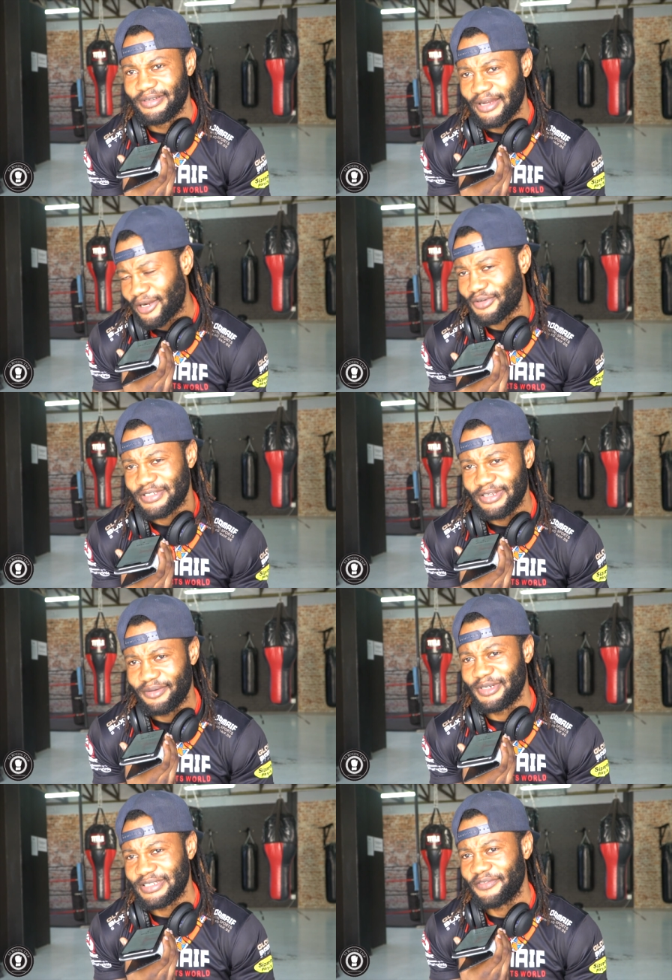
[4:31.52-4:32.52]
I consider
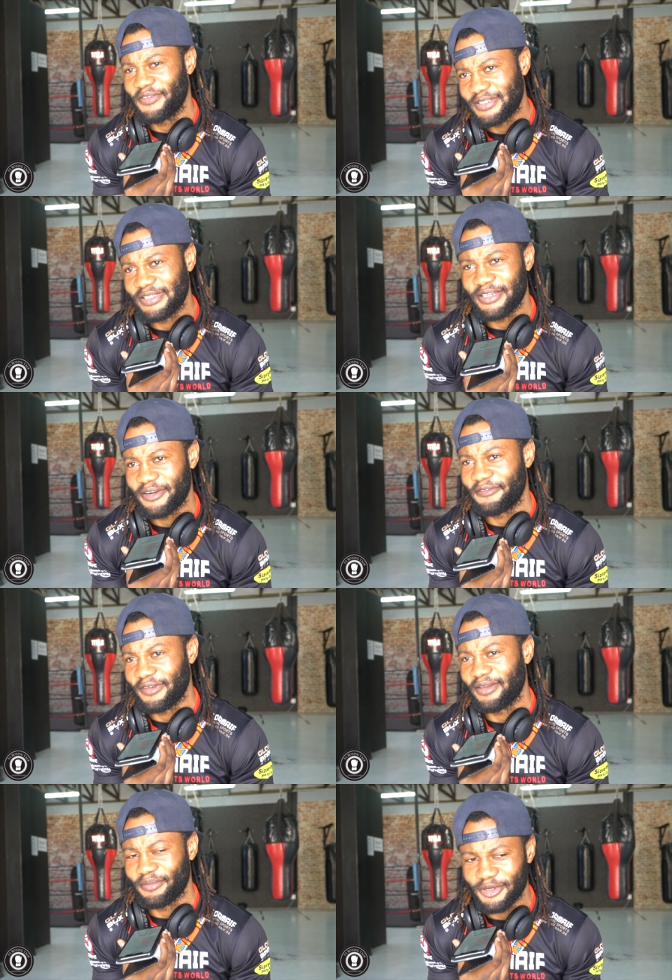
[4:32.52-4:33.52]
myself as a South
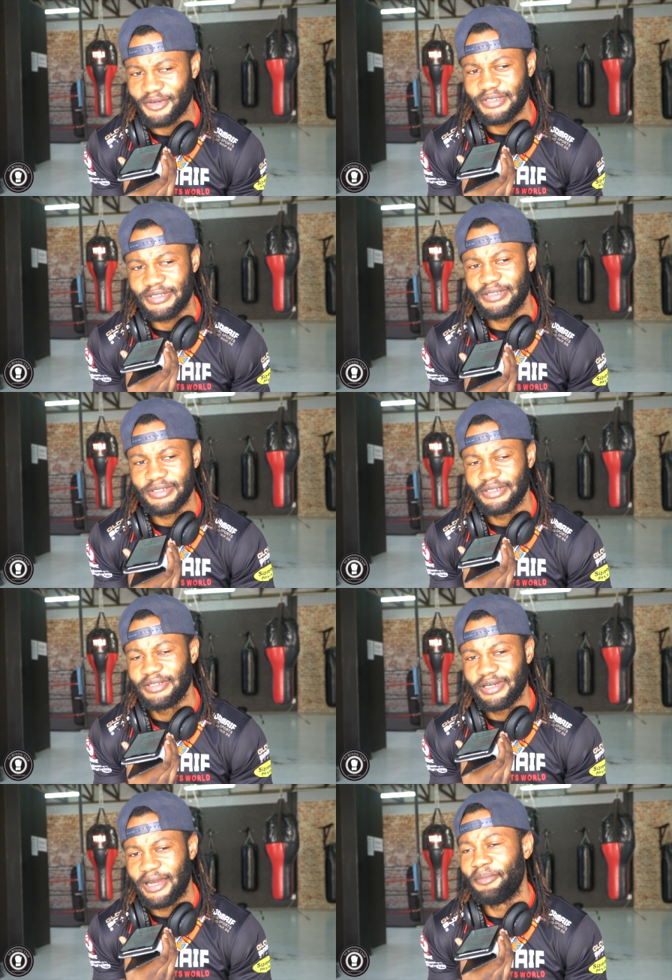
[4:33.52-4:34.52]
African because
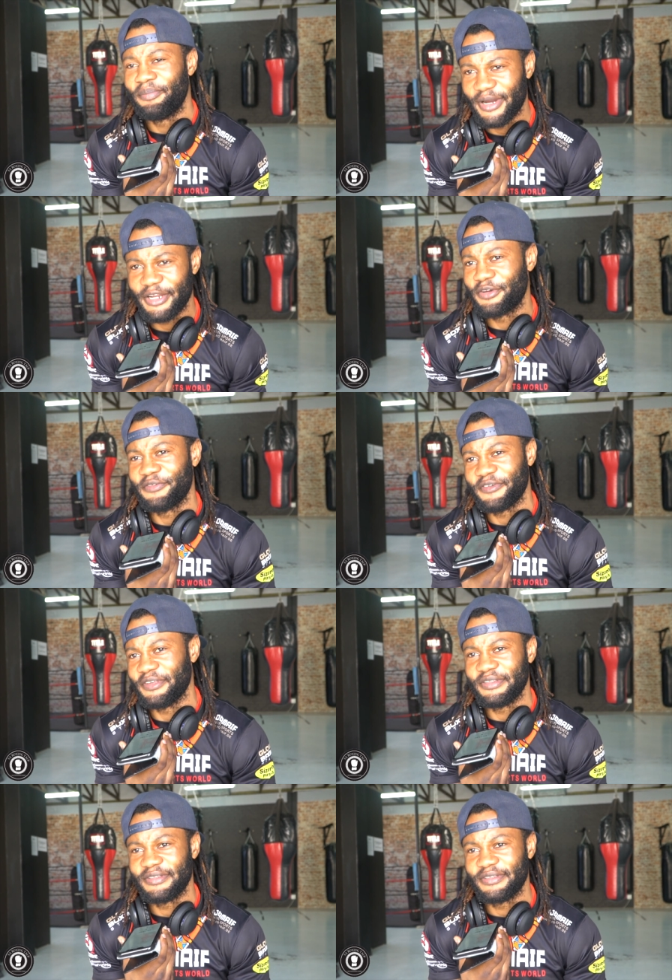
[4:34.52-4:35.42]
I'm part of it.